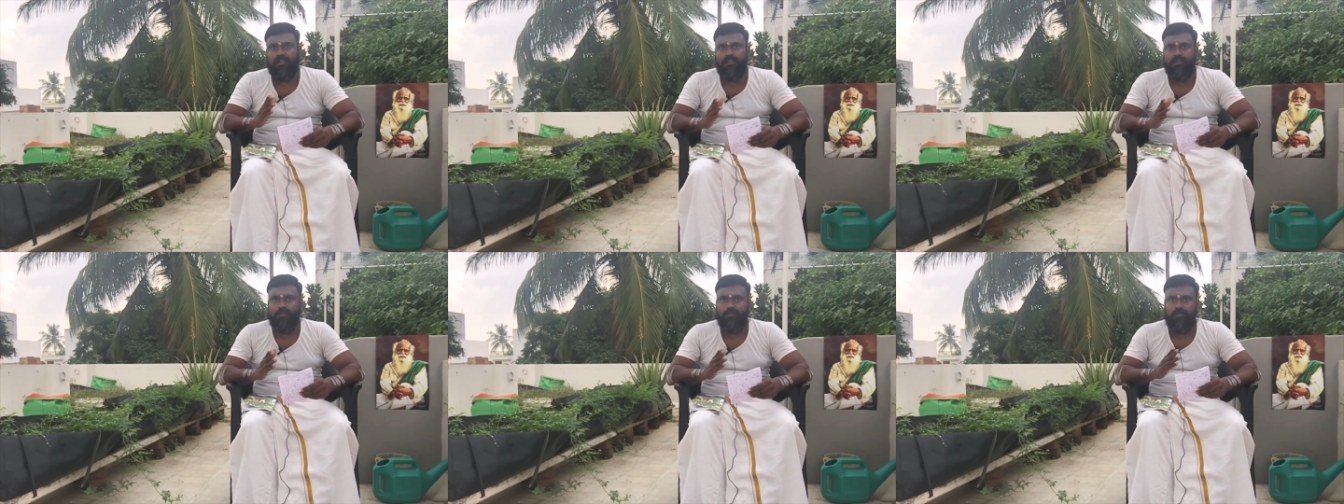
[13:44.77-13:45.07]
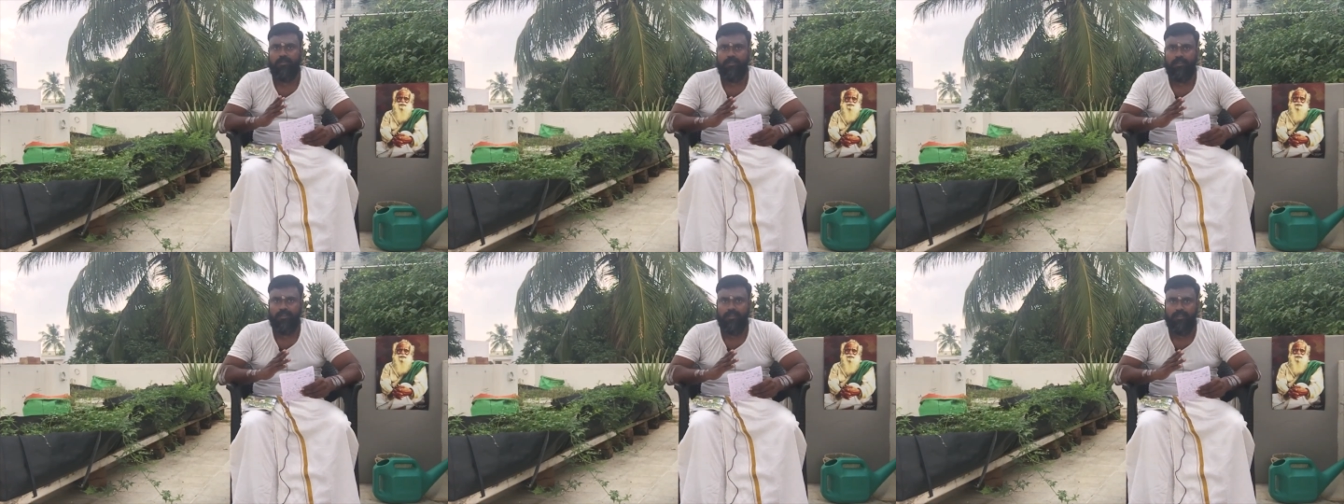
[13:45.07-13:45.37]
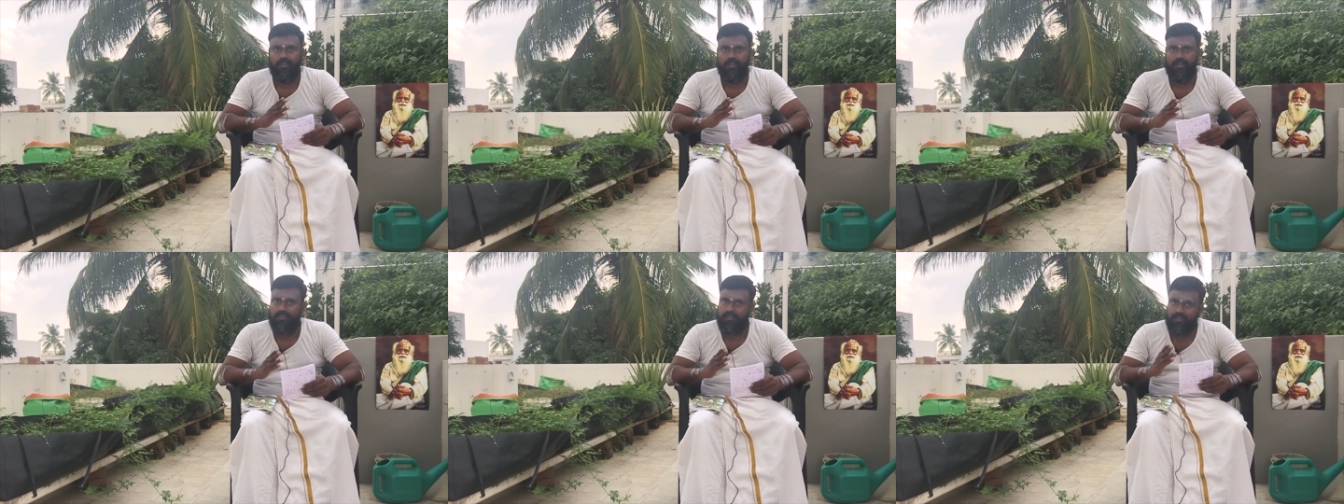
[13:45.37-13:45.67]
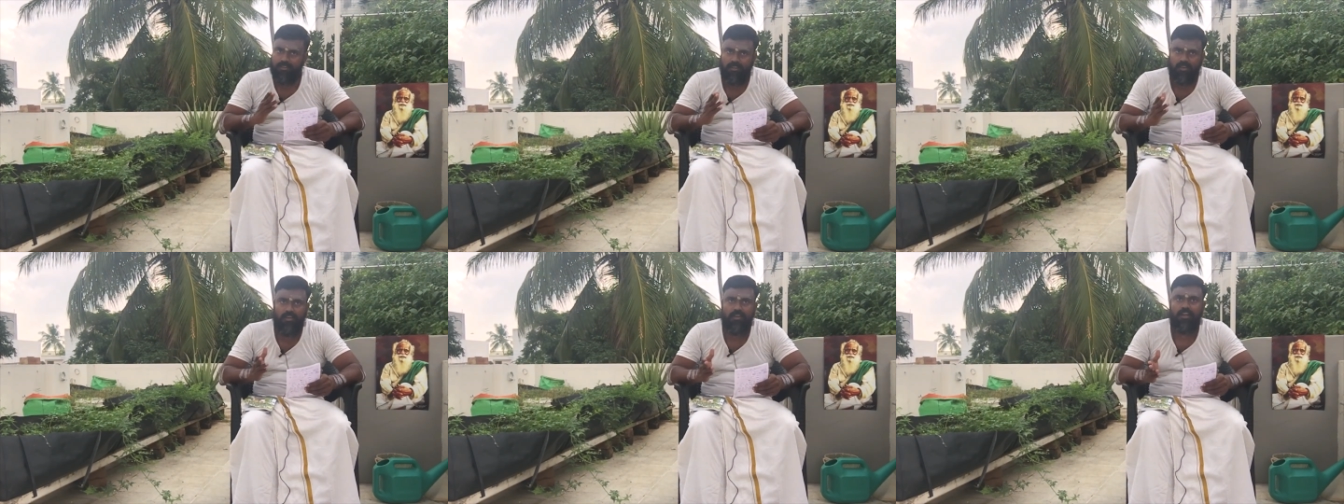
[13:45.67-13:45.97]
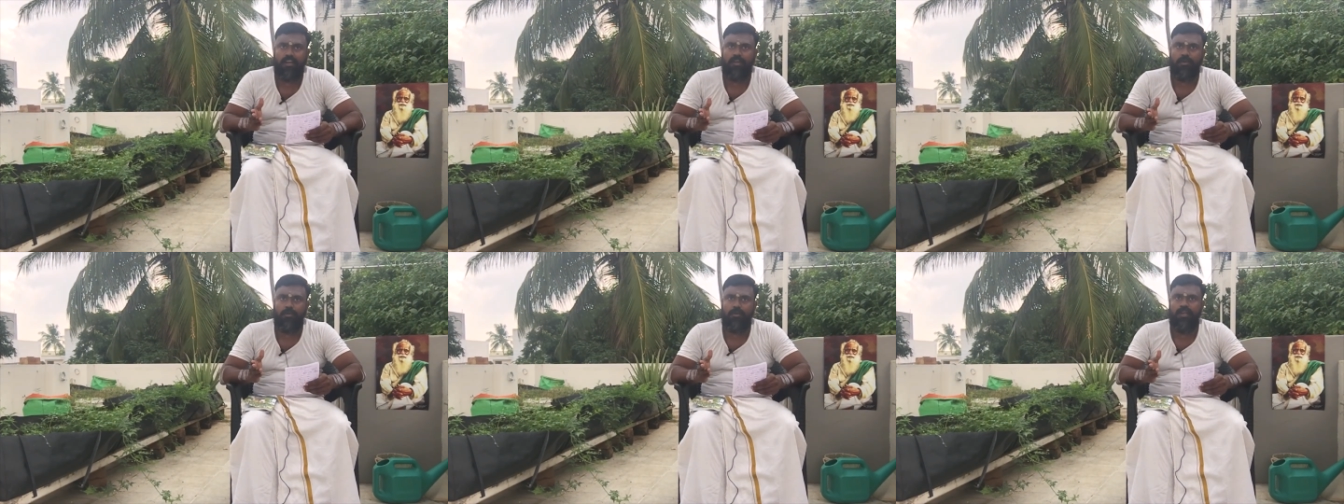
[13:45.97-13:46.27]
So, this is not
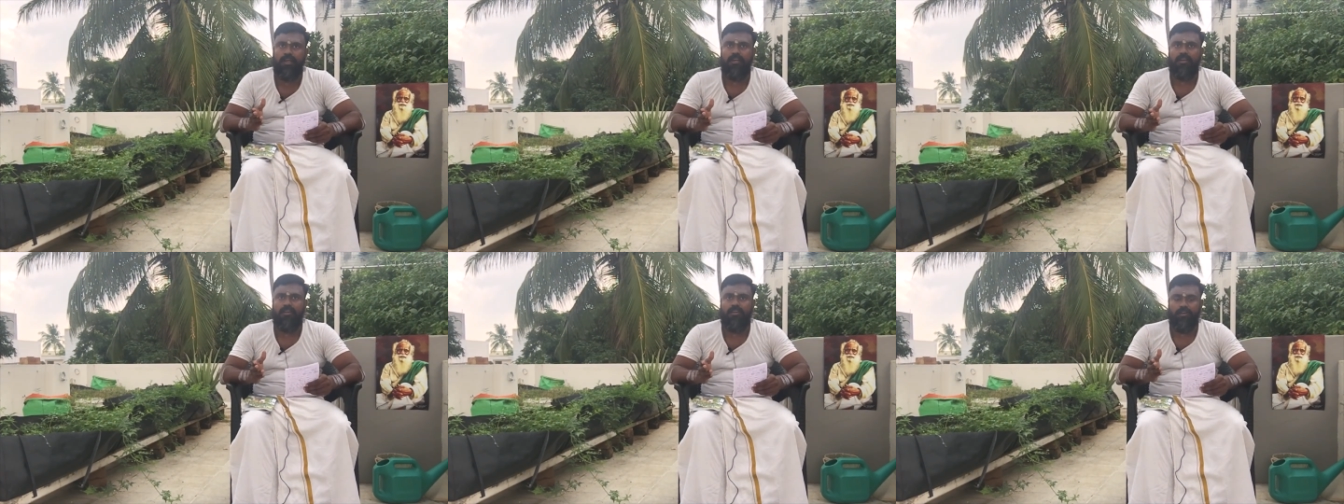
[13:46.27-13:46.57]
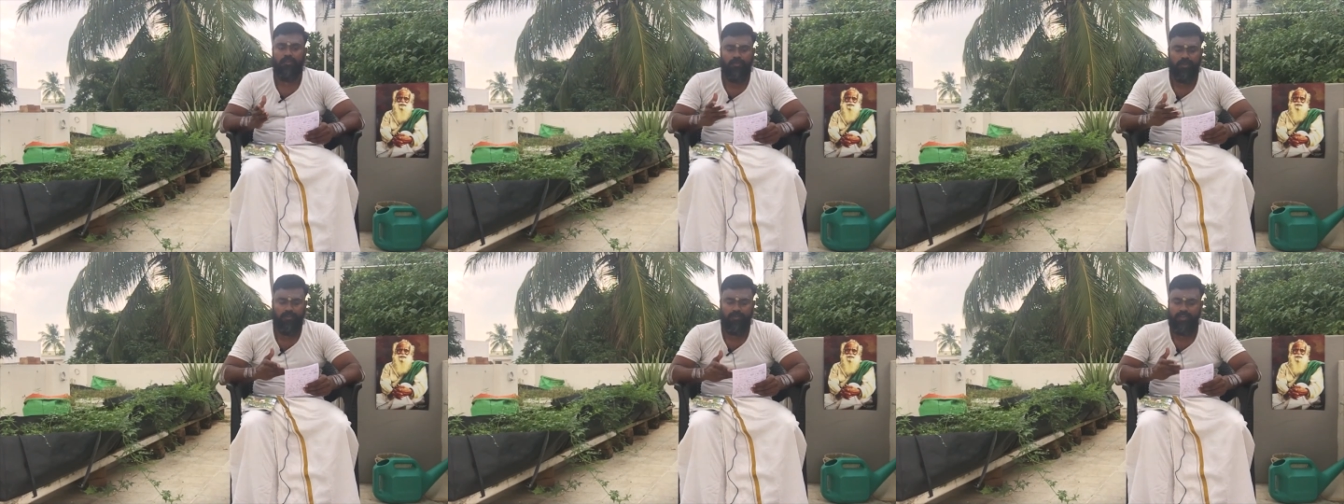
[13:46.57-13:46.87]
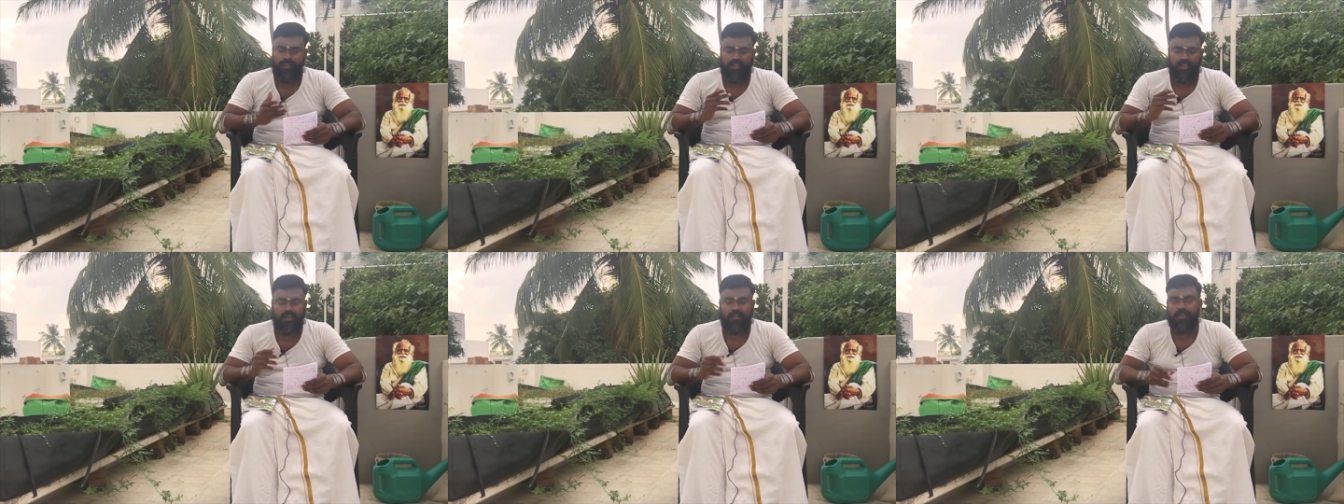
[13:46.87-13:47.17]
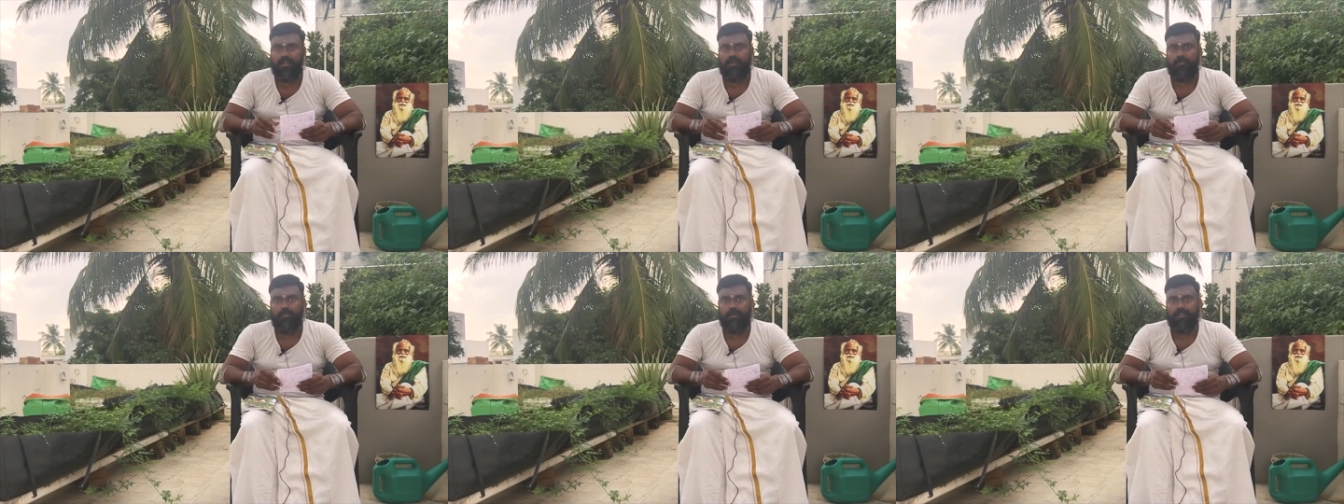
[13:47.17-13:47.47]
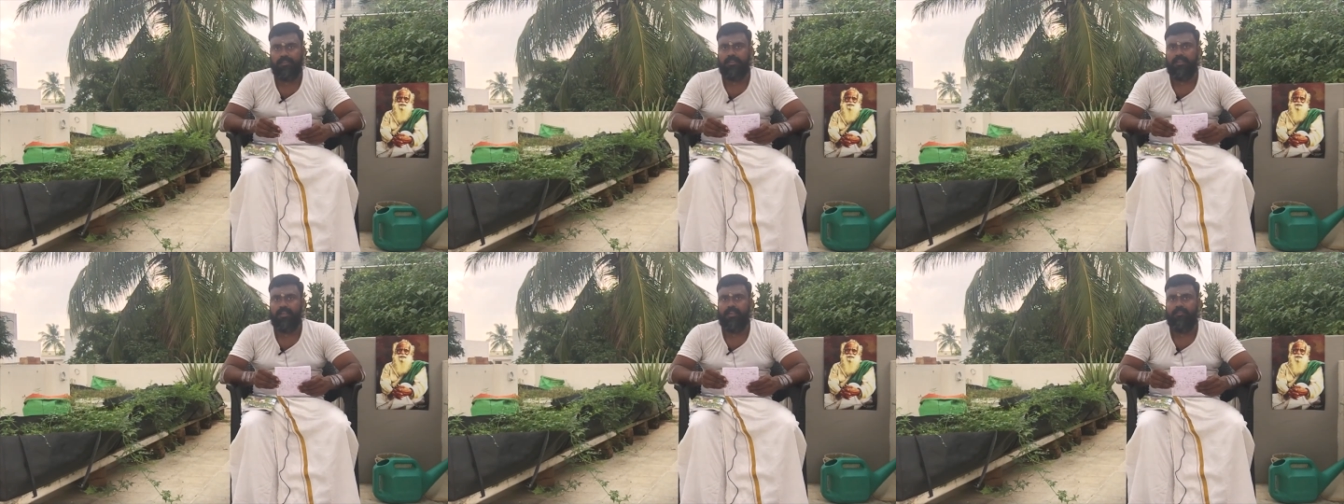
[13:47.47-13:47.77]
required at all when we take uh,
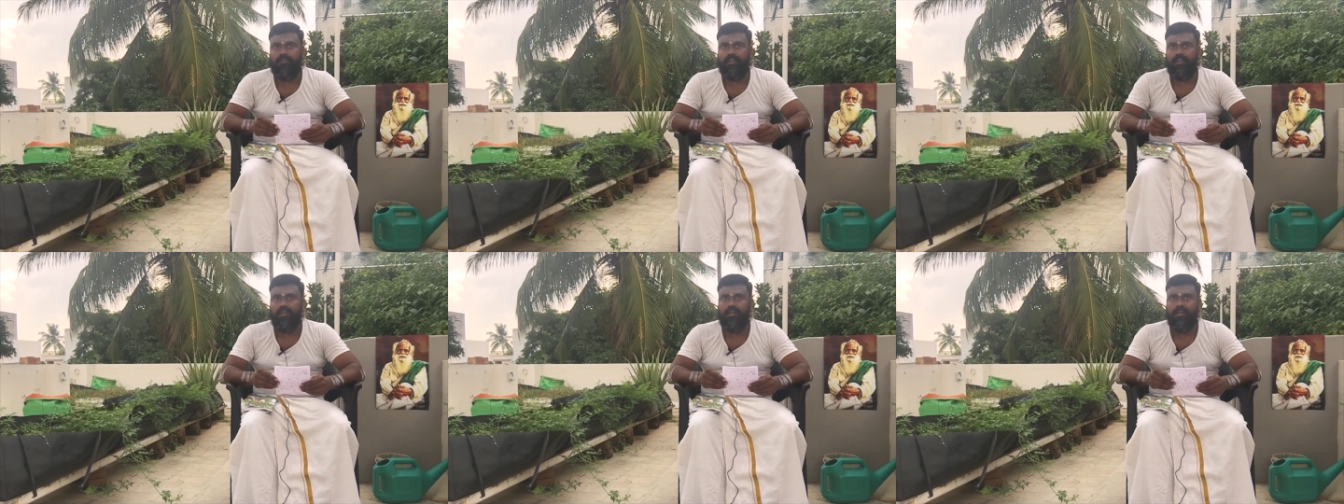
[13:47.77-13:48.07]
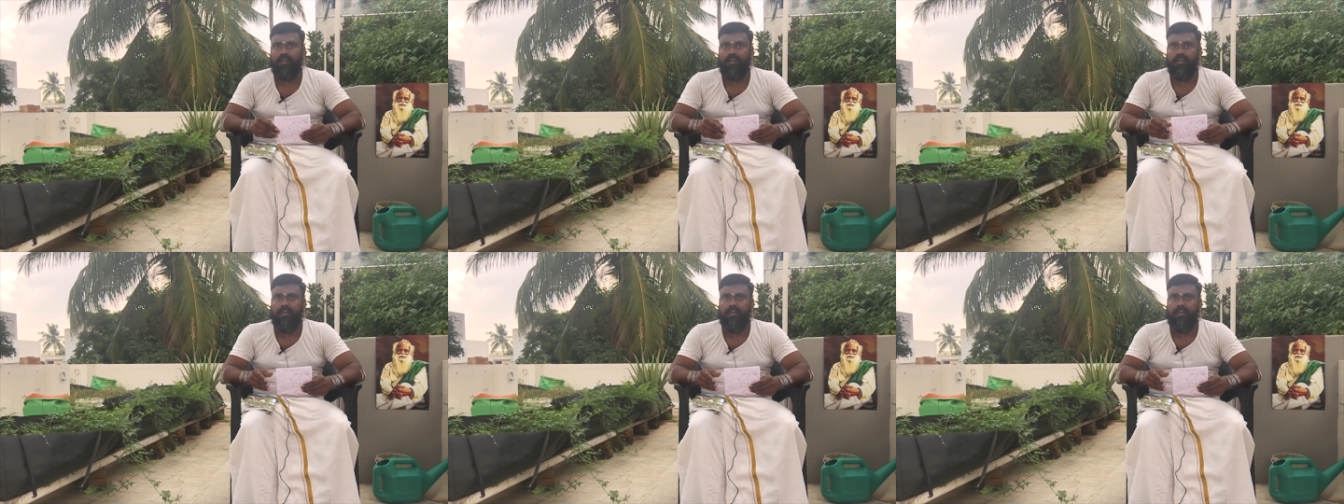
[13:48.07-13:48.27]
Panchakavya